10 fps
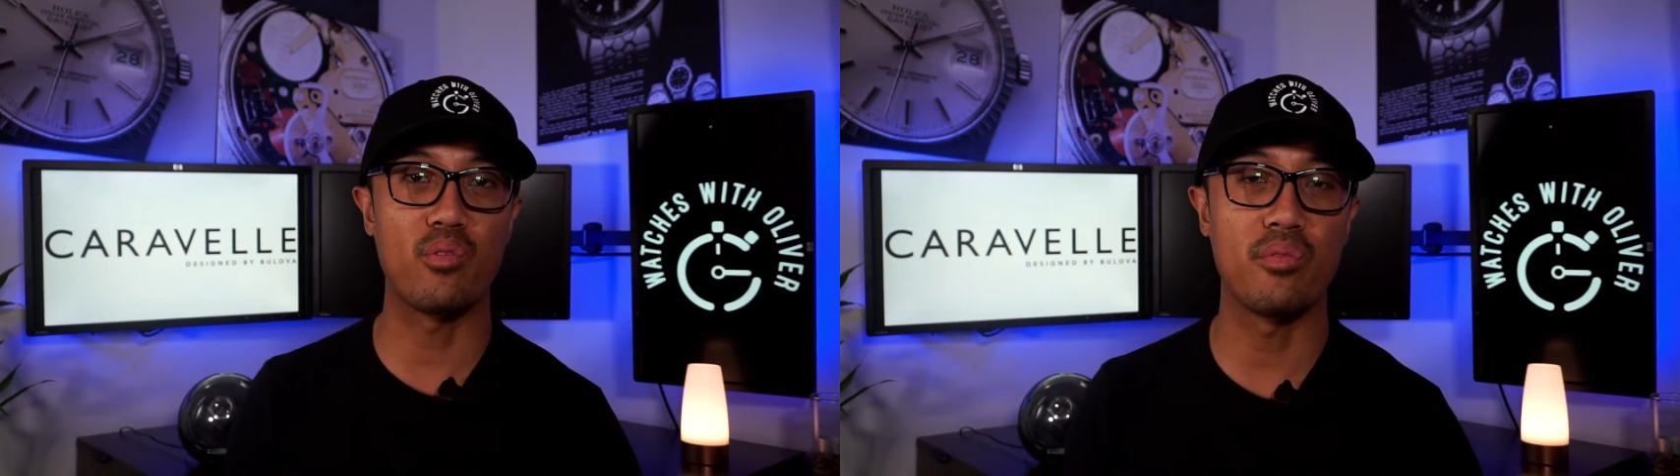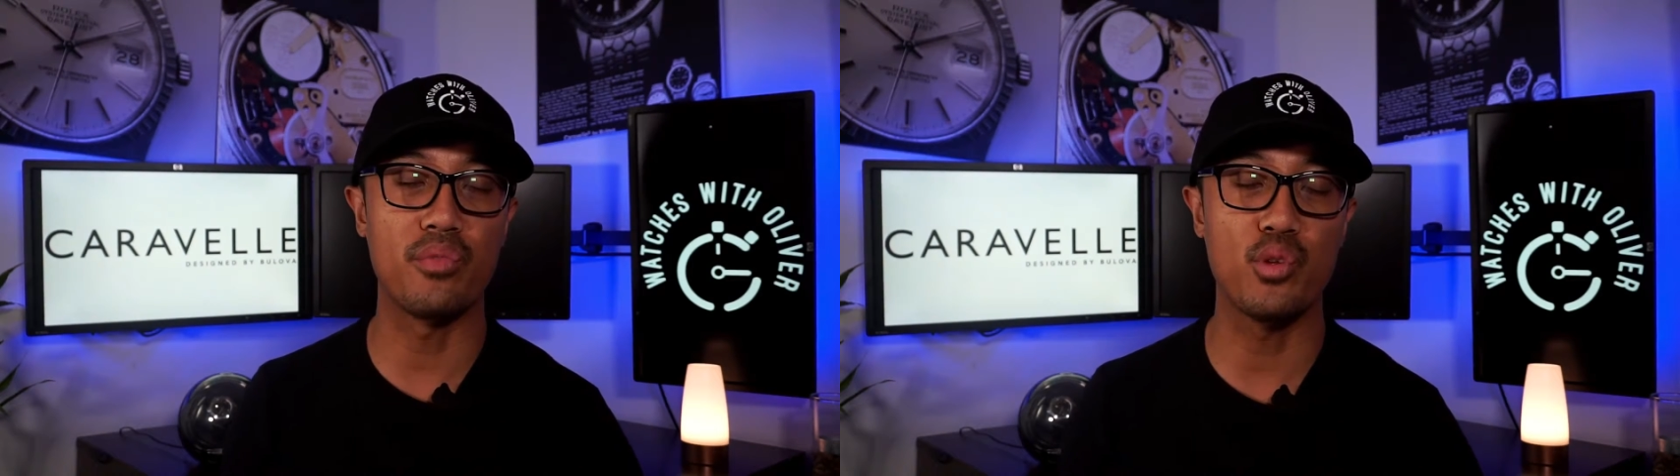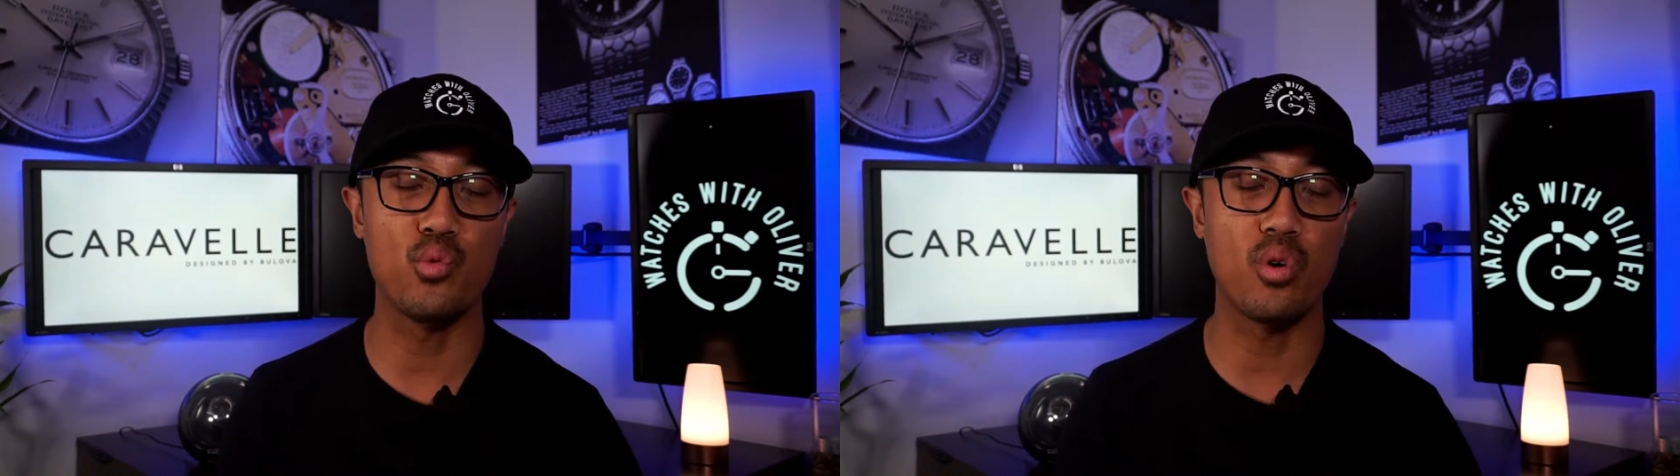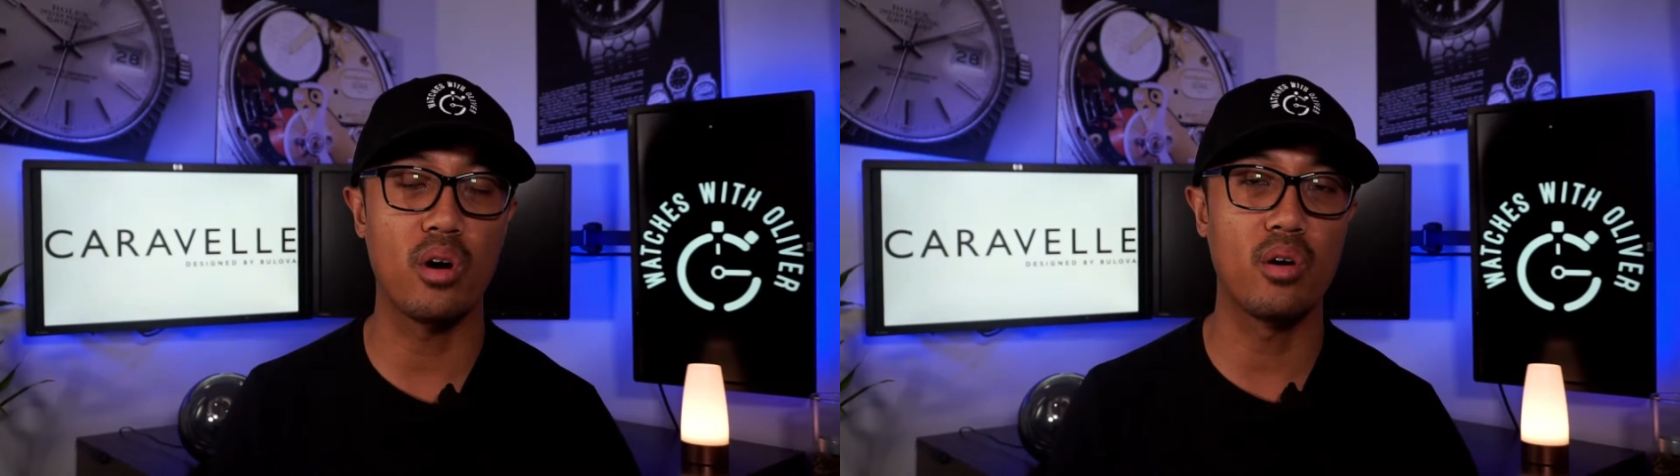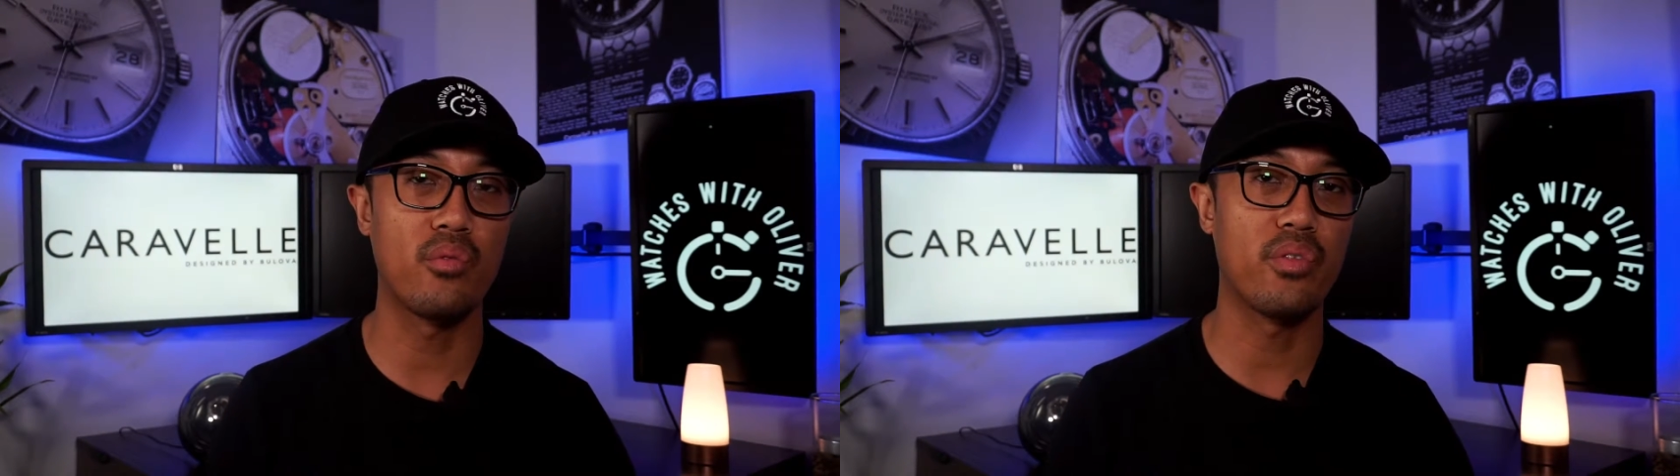review
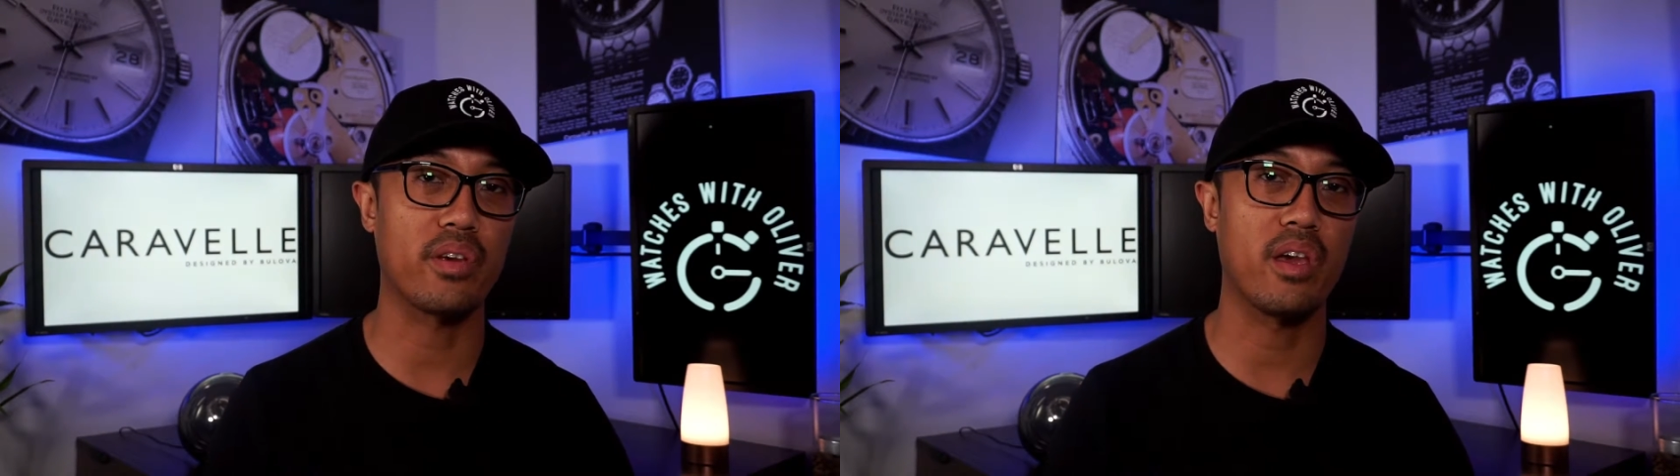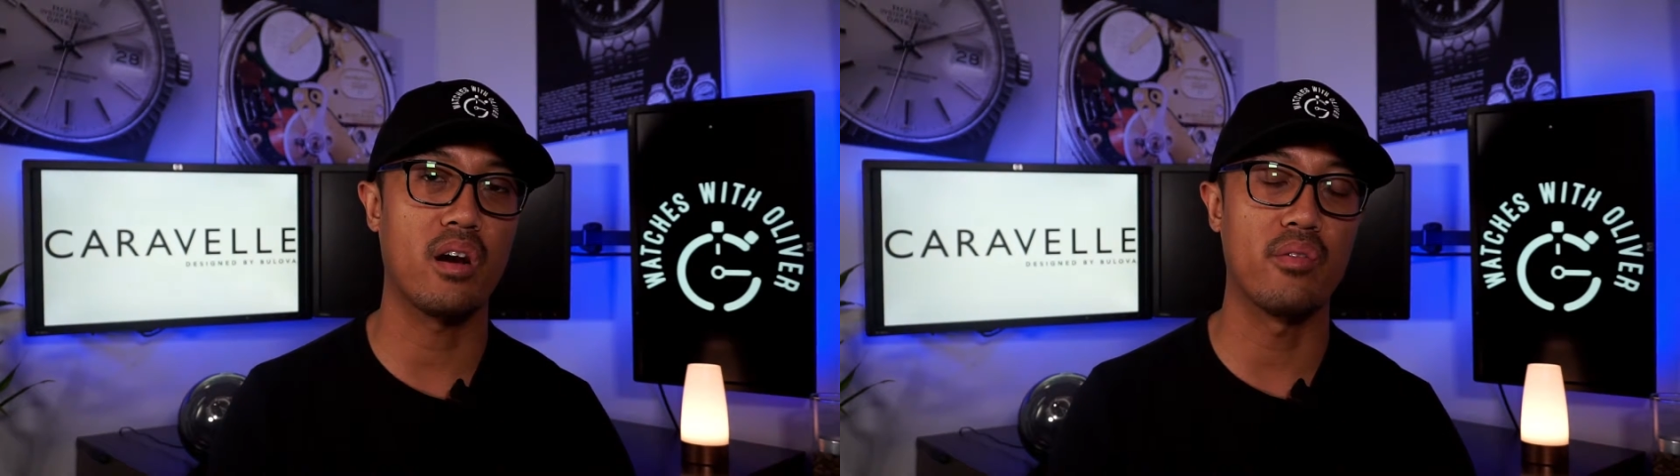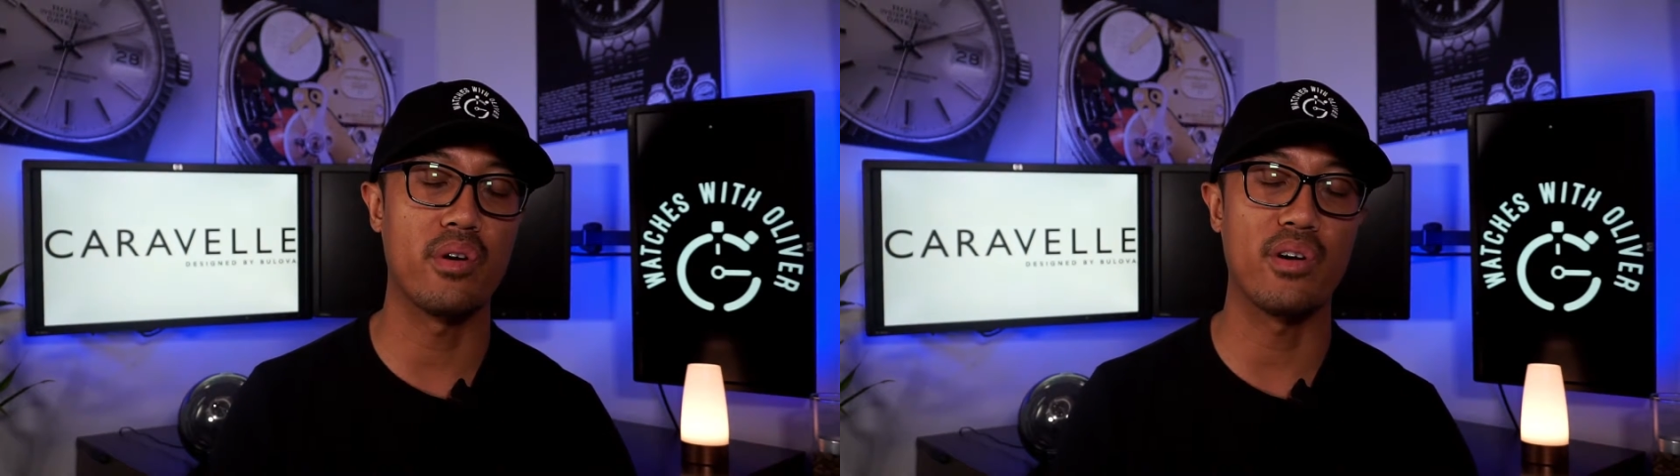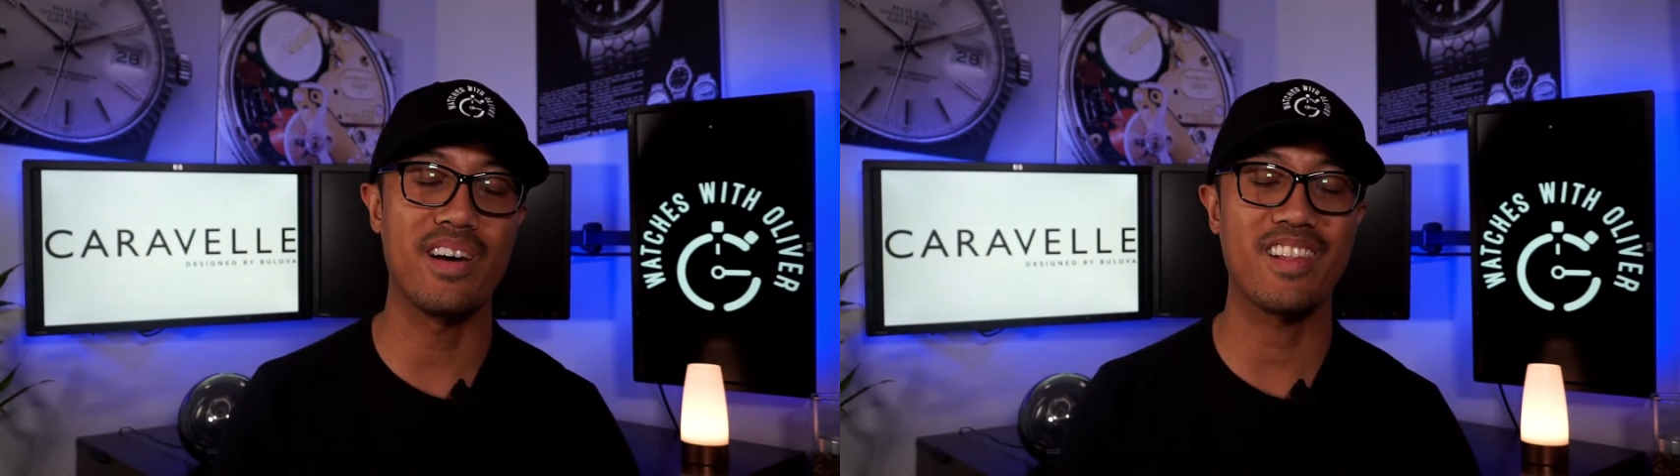of the Caravelle